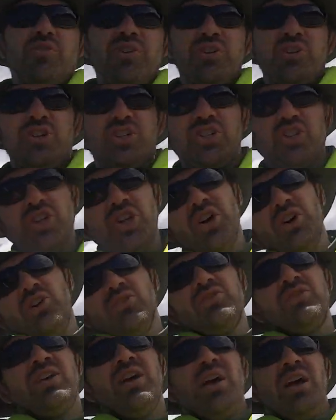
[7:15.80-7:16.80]
fishing
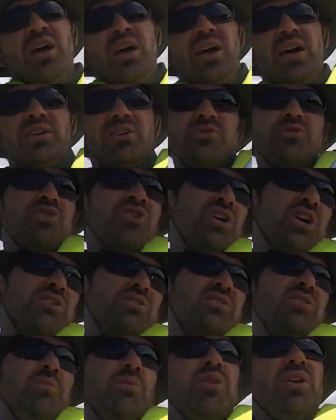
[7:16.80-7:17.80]
shows. I do
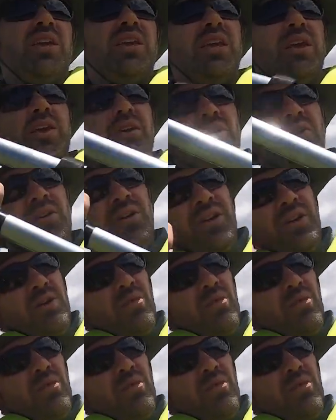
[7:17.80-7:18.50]
share some of the gear,